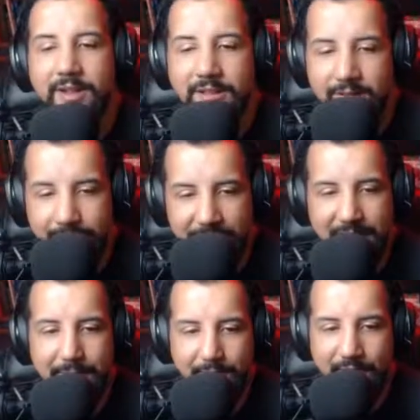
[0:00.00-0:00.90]
Many
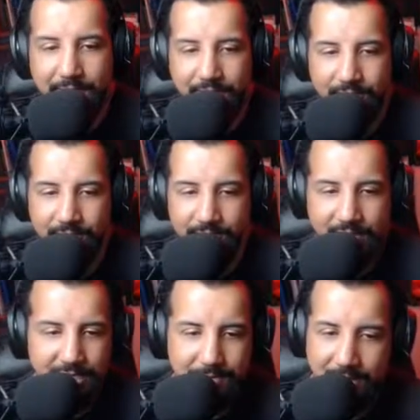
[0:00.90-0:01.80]
people come through.
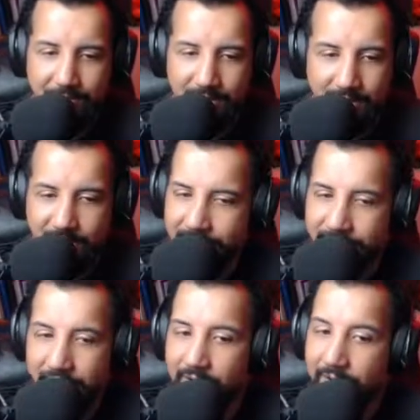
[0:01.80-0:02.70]
These people here
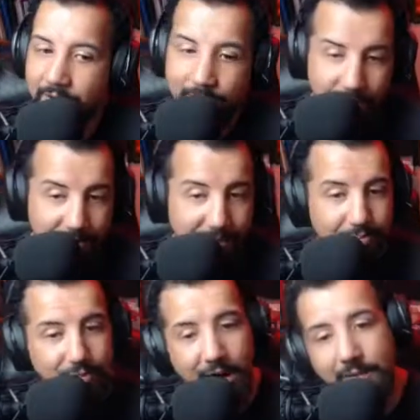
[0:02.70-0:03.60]
will be
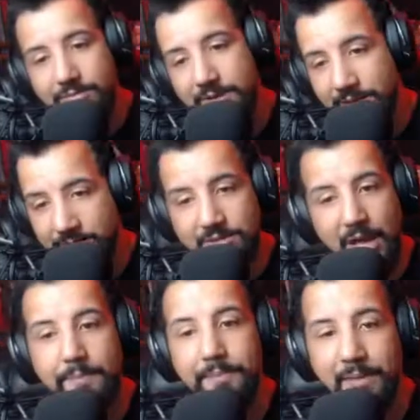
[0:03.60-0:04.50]
probably
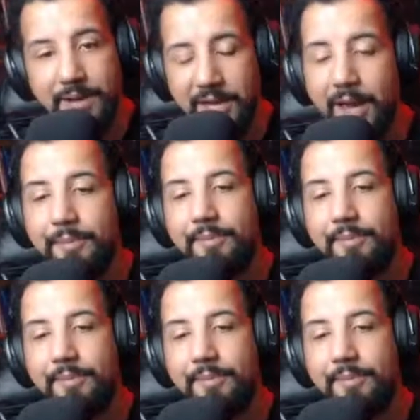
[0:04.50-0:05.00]
stopping by my camp.